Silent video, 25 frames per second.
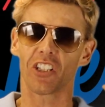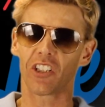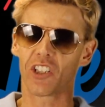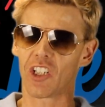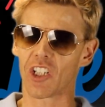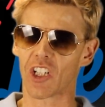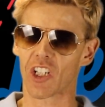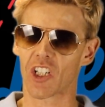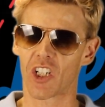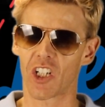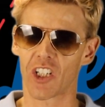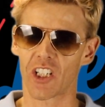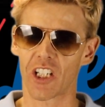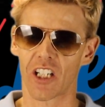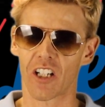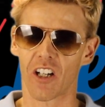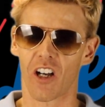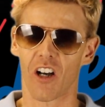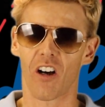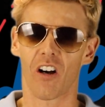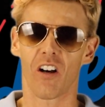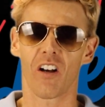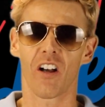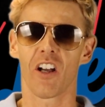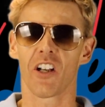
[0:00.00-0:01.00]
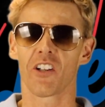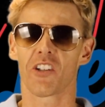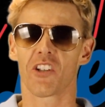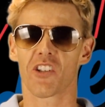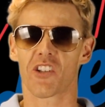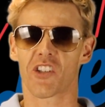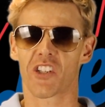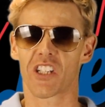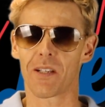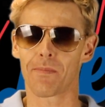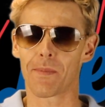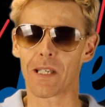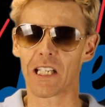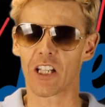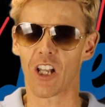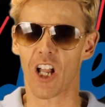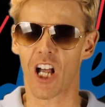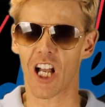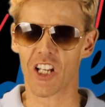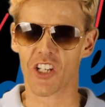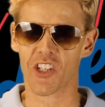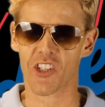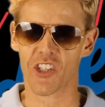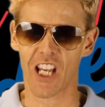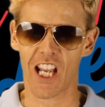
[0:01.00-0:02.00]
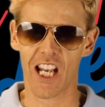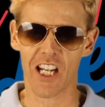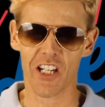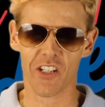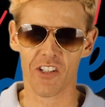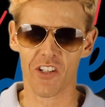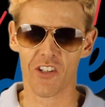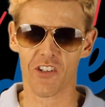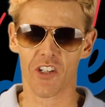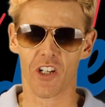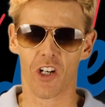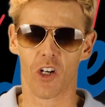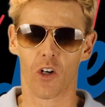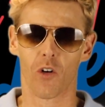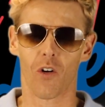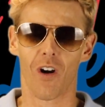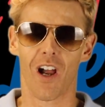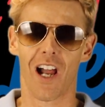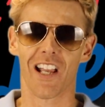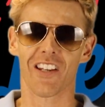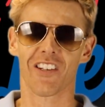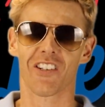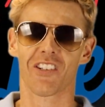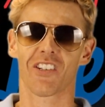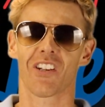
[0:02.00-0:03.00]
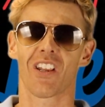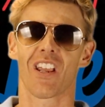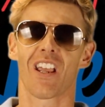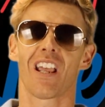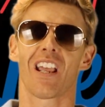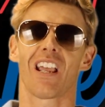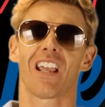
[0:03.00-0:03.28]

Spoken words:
look good at all. Just give me Los Angeles across